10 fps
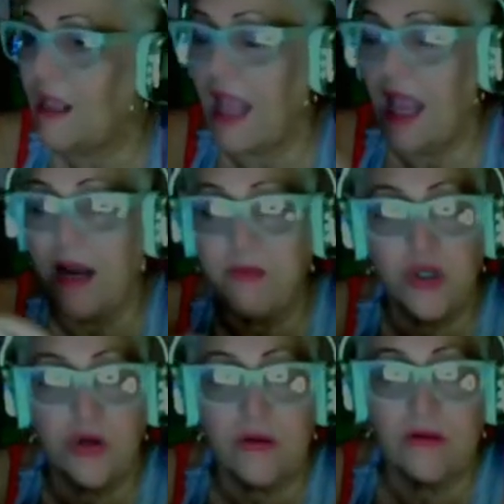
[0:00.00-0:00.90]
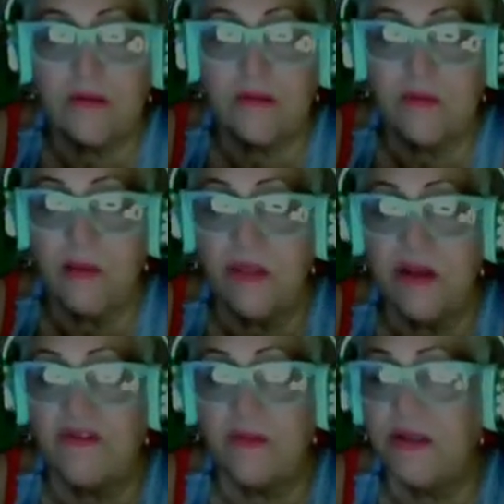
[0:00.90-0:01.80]
I'm sure people that
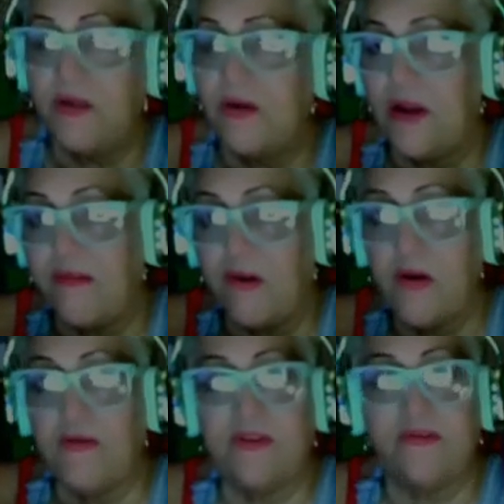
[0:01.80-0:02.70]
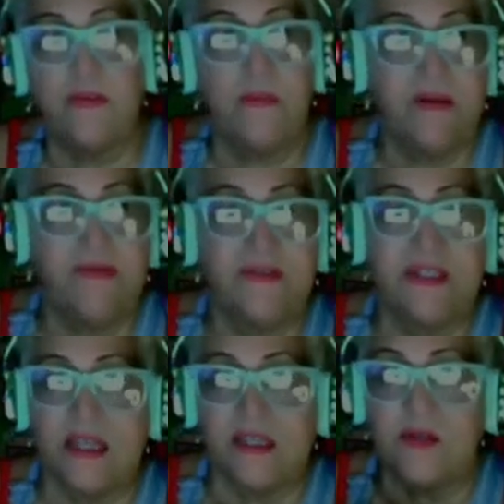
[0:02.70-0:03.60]
are familiar and I've heard of different Bigfoot
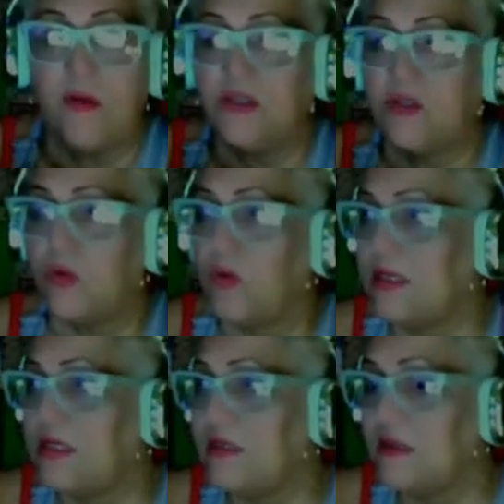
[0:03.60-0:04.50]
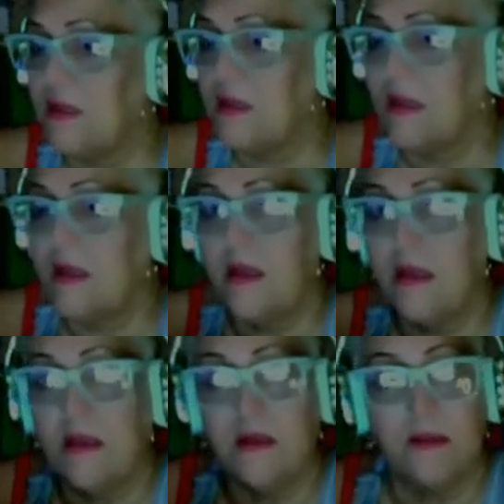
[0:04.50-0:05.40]
Sasquatch stories,
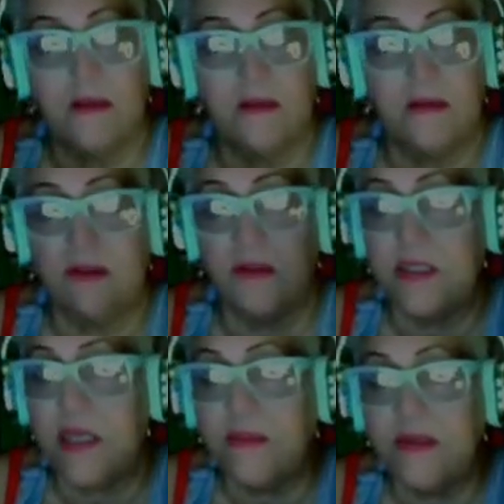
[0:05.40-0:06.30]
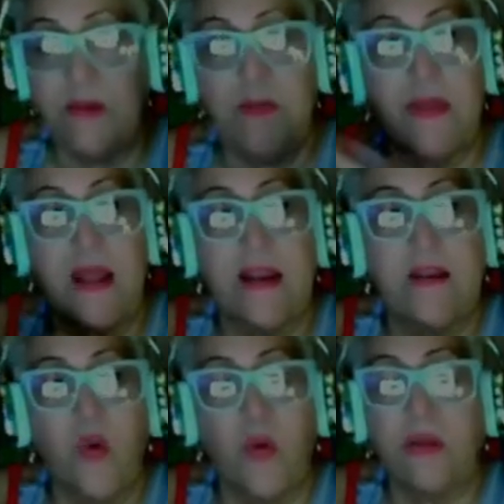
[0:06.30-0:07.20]
there's times people that
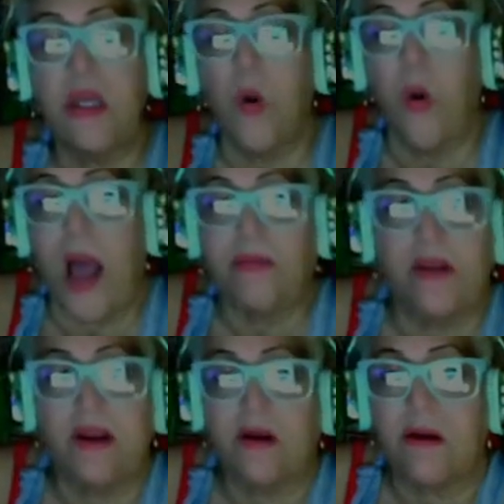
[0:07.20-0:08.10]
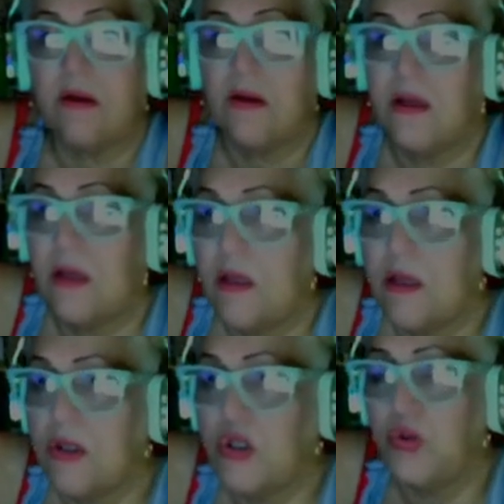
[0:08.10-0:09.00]
normally go out there
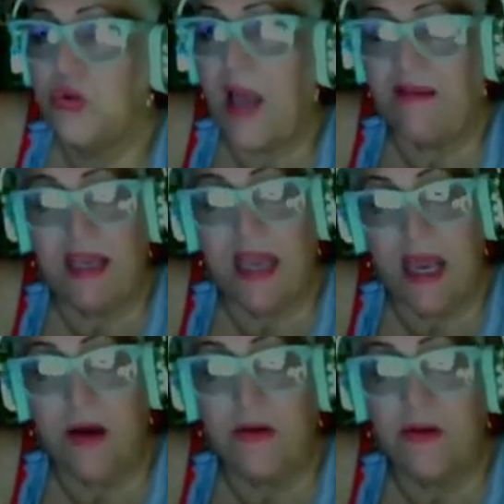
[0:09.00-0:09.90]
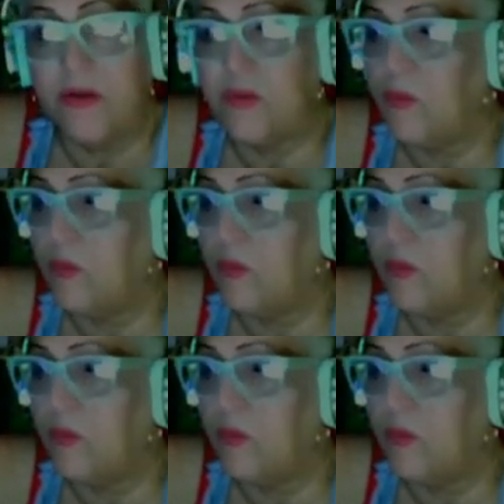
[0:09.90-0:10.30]
to have encounters.